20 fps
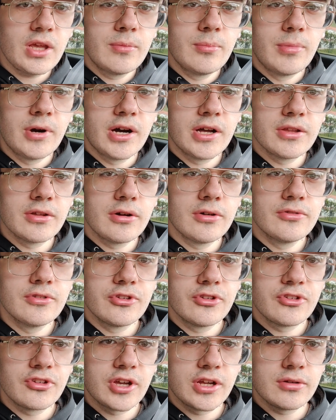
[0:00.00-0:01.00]
But on
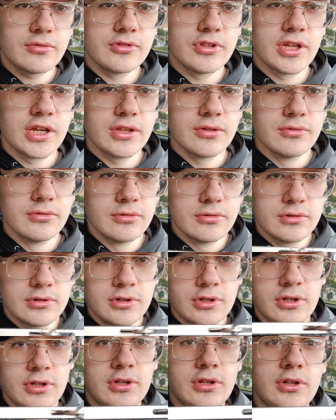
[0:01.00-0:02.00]
the side of the handle,
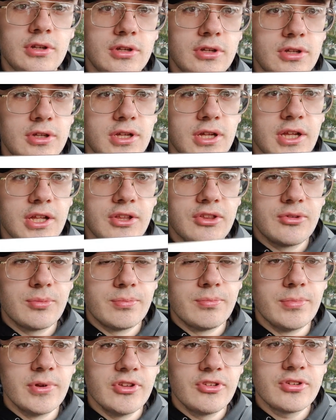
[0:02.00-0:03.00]

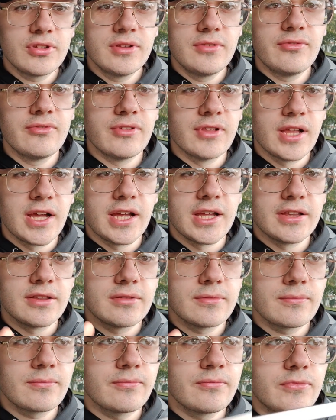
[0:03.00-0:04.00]
it's basically flat.
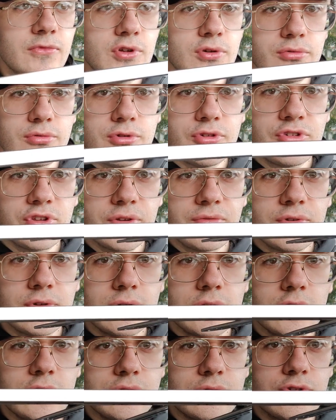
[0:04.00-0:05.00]
You know, there's nothing
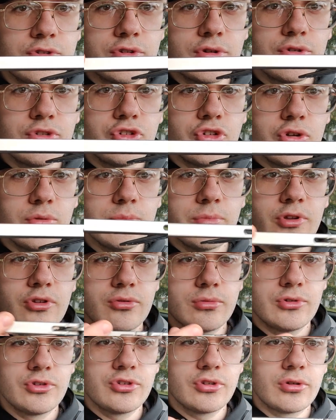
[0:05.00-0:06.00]
going on. There's no
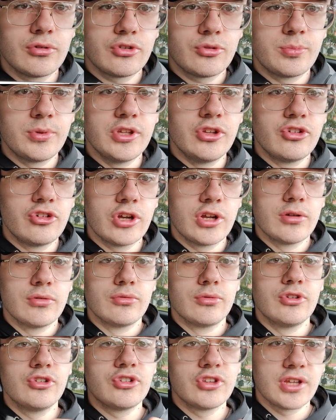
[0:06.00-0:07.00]
jimpings, there's no speed
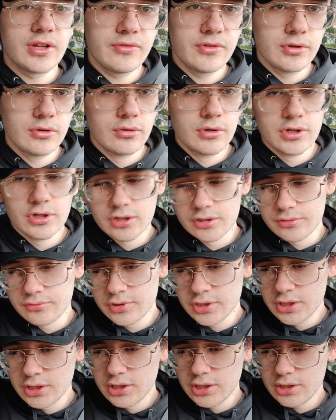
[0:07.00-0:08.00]
channel, there's nothing going on,
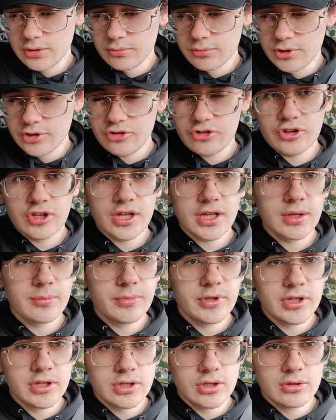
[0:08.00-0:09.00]
which it
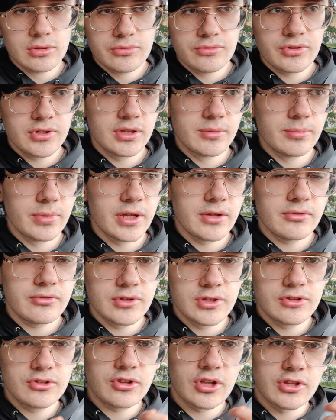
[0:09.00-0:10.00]
can be a good thing and bad
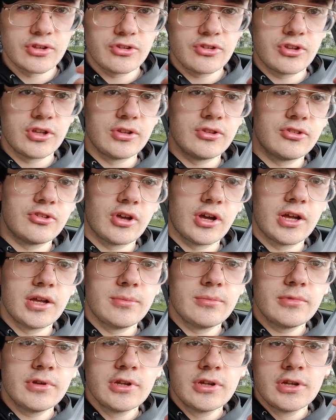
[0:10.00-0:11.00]
things at the same
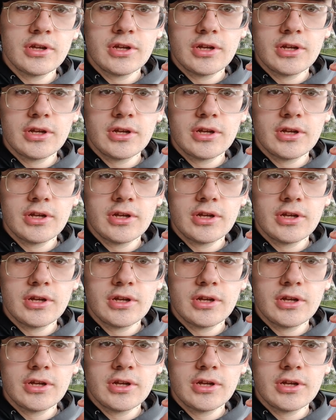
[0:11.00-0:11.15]
time.